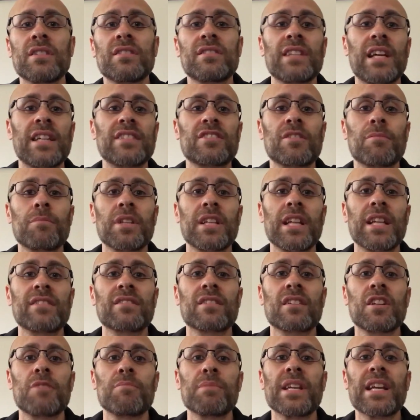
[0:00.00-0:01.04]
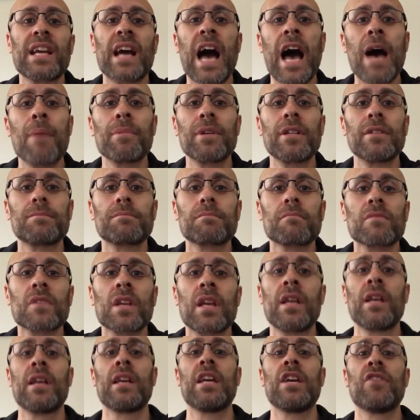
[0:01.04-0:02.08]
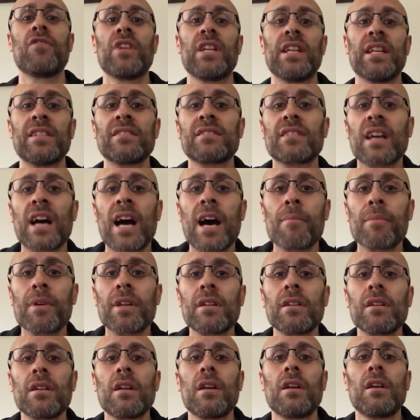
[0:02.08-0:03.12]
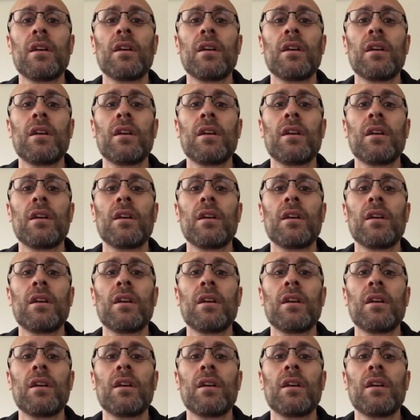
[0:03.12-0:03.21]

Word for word: It's not something that's gonna be common. If it is common,